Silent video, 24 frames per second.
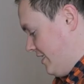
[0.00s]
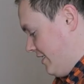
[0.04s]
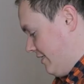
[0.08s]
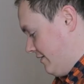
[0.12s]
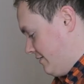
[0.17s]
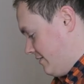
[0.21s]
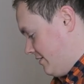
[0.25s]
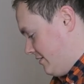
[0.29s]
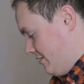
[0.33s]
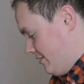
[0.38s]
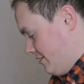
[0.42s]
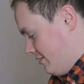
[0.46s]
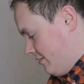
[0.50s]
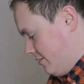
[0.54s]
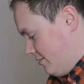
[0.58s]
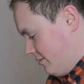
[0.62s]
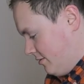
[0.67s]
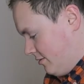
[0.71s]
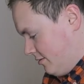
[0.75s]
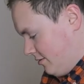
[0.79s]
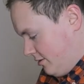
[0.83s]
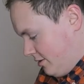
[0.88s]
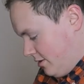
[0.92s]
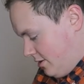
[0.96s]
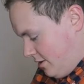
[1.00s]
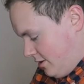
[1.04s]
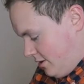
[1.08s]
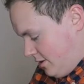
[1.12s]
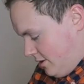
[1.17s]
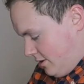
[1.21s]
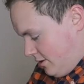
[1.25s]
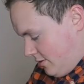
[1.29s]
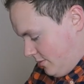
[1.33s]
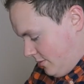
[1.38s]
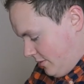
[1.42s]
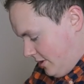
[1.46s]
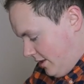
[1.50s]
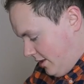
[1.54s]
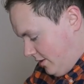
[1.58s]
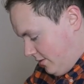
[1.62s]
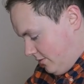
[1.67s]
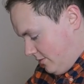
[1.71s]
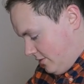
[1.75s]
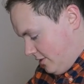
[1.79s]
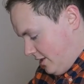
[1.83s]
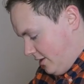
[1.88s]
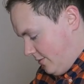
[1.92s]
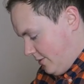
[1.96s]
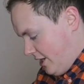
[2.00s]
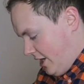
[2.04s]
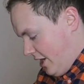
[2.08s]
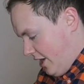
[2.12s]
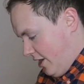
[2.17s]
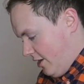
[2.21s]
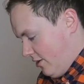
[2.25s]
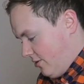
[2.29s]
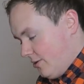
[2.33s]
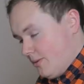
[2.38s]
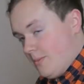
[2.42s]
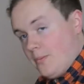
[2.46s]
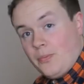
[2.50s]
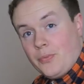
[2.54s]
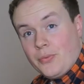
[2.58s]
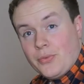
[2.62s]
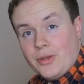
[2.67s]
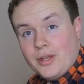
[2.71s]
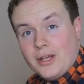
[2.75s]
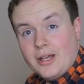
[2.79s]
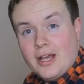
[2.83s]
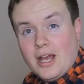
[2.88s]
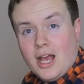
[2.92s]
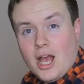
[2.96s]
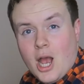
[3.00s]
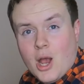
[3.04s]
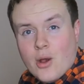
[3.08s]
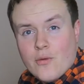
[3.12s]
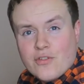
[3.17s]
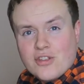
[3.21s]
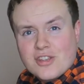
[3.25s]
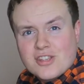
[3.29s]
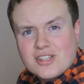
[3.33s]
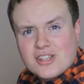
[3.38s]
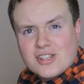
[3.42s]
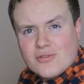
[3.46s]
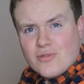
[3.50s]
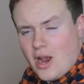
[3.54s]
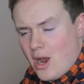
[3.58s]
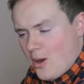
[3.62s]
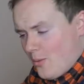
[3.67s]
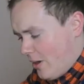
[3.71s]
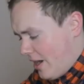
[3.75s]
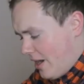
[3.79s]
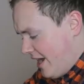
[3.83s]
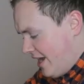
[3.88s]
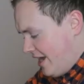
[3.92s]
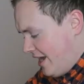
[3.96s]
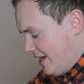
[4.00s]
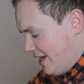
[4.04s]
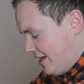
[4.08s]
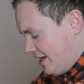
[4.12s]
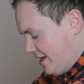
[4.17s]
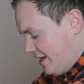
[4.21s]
out. Well, here we go. Hope this is the right way.